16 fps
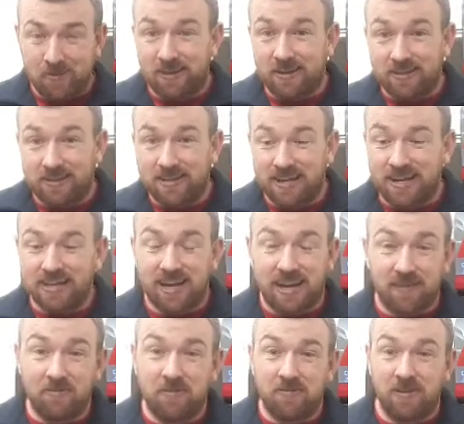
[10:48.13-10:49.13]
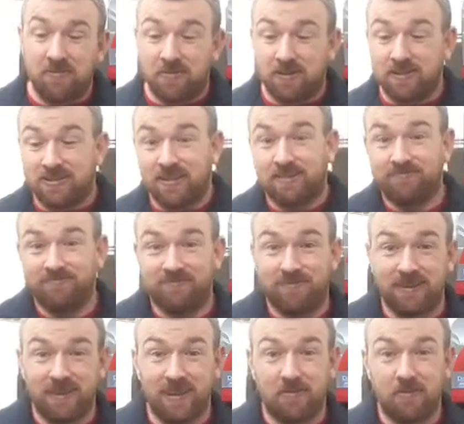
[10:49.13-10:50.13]
But as I said, I have my favourites, and
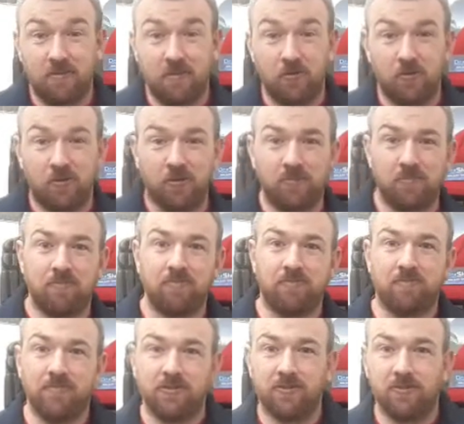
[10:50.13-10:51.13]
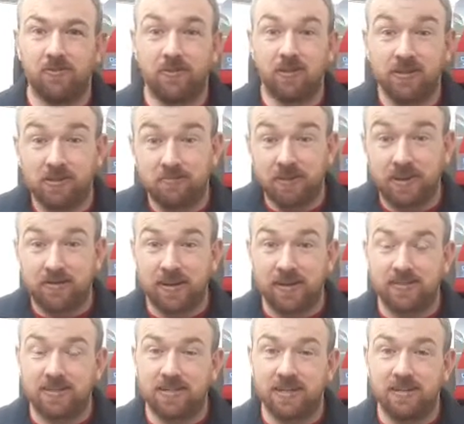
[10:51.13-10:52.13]
that'll be one of them. So it'll just be
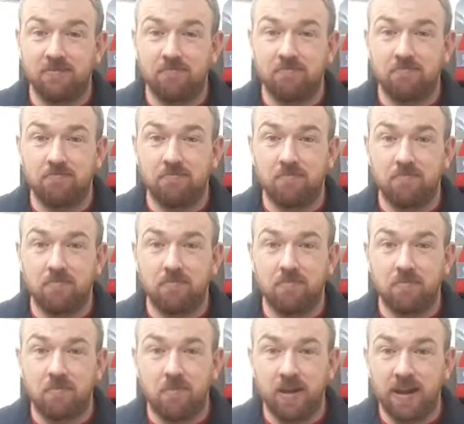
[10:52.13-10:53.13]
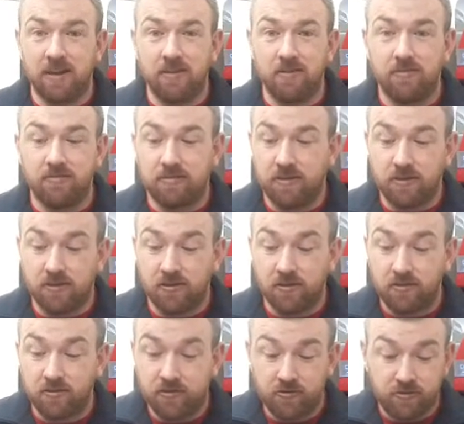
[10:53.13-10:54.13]
interesting to see why do
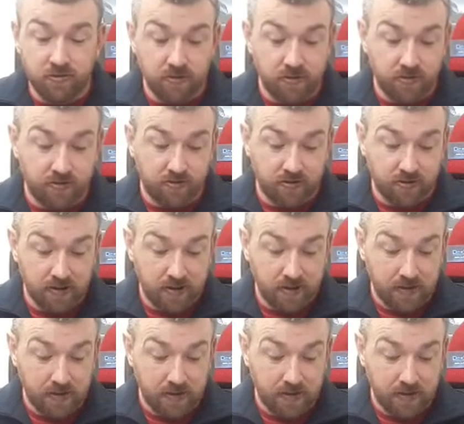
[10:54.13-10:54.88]
you use yours.